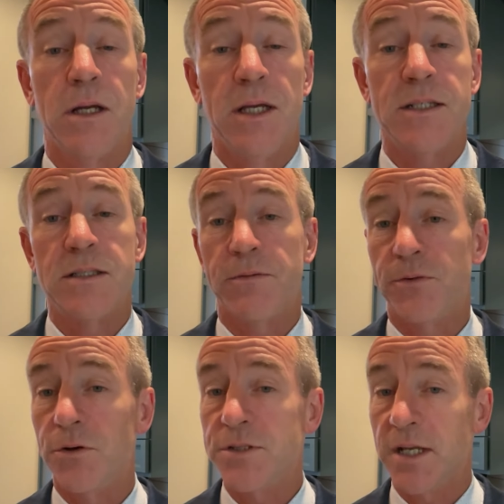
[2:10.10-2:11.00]
It's the
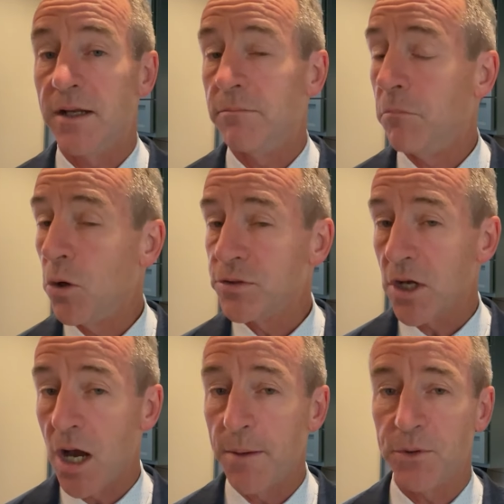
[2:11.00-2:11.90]
first and most
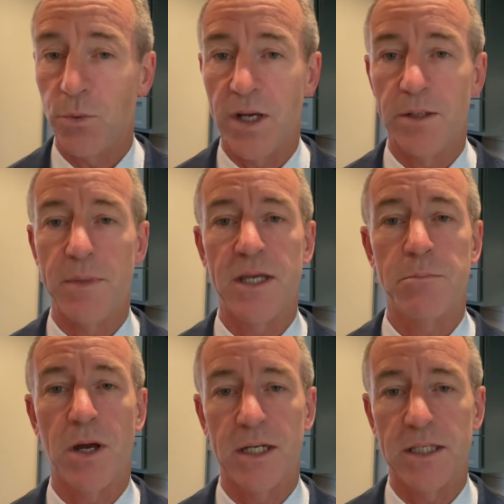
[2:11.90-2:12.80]
common way to make
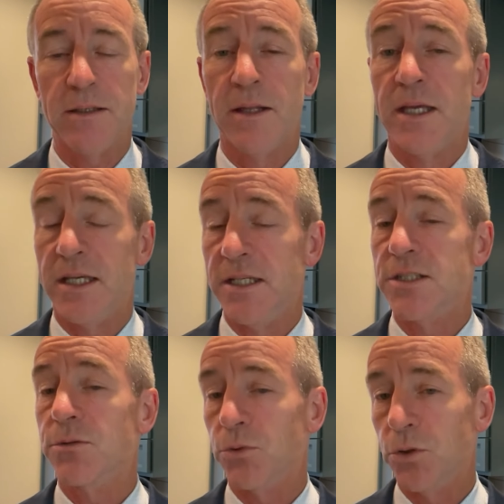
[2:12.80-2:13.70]
money is
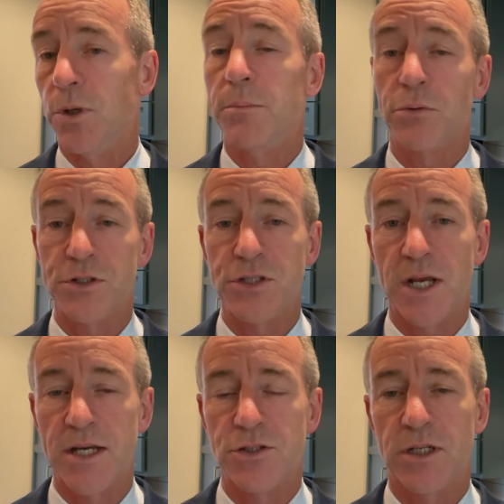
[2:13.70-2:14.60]
through
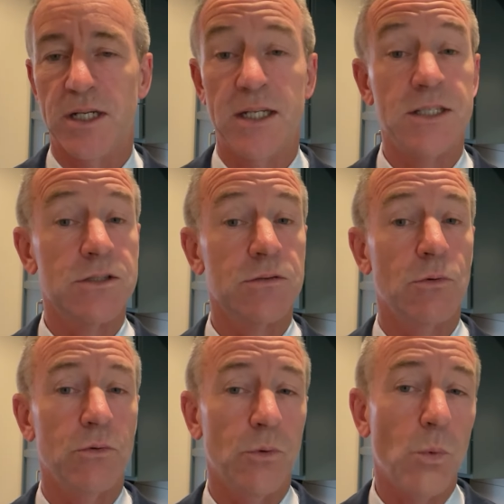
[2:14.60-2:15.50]
appreciation, and it's
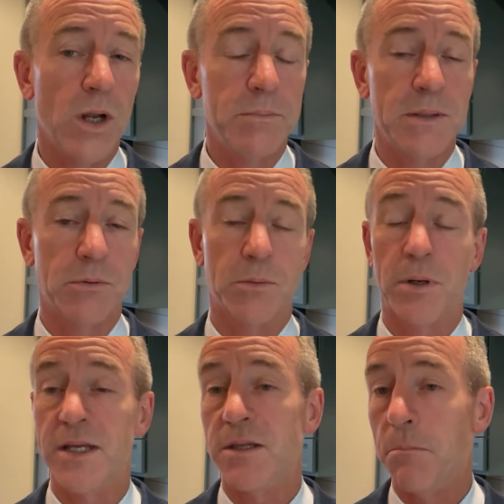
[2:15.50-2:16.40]
the one people are
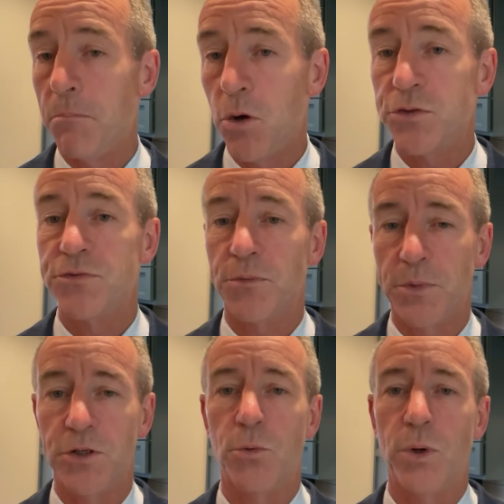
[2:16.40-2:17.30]
probably the most
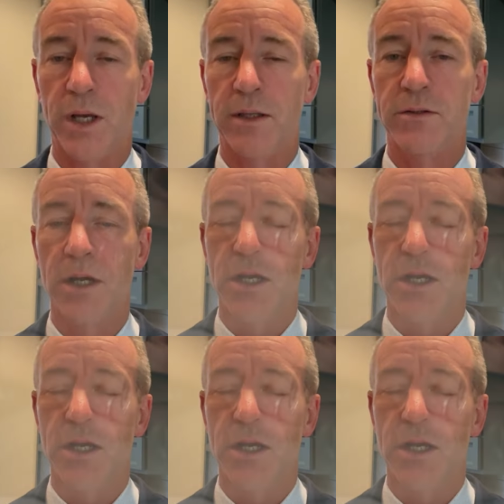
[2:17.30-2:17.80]
familiar with.